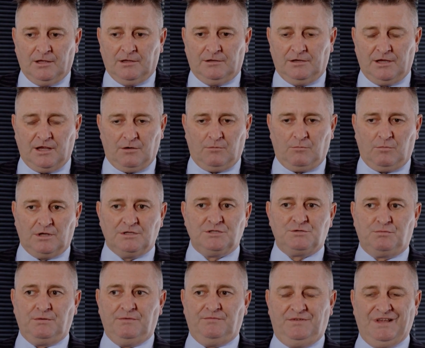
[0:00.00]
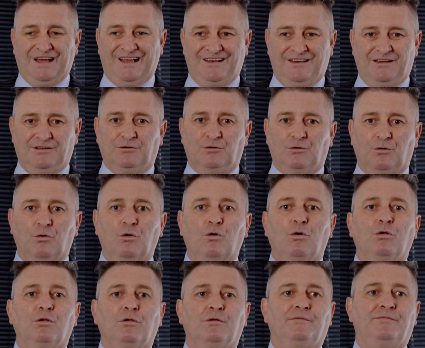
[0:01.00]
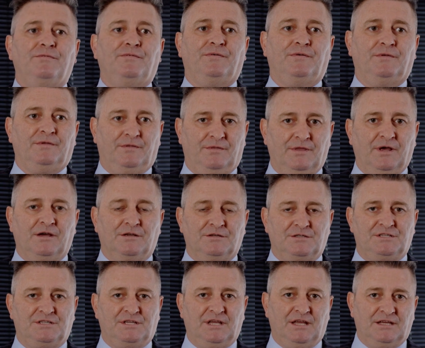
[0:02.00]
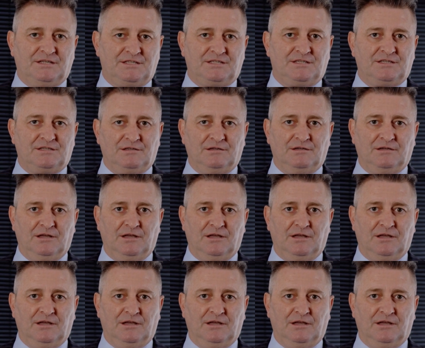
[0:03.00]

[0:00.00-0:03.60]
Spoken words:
Now, once we've done all of those tests,